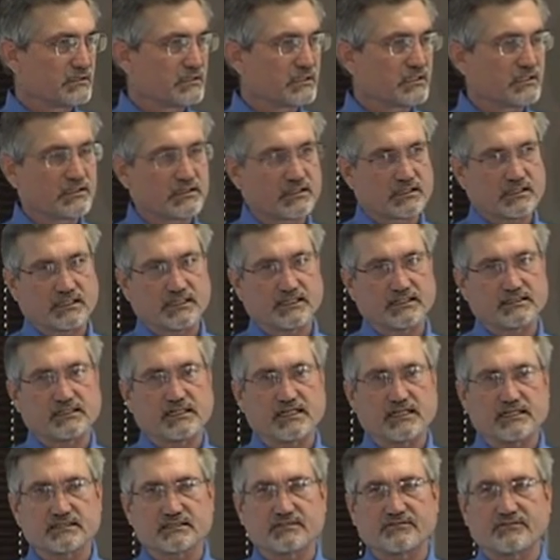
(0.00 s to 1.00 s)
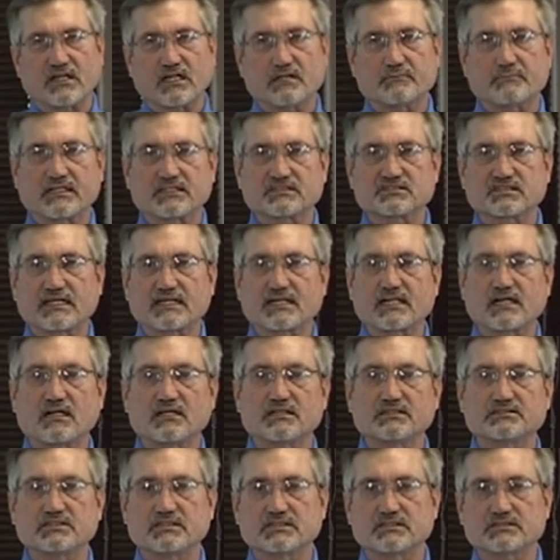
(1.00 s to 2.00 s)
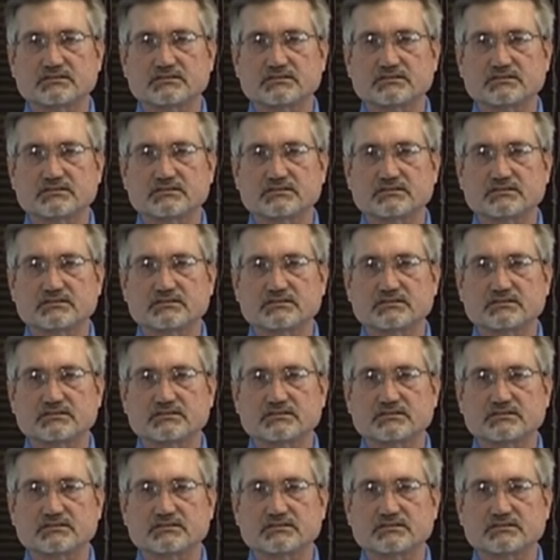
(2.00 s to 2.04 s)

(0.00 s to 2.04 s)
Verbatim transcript: The, in, in developmental psychology,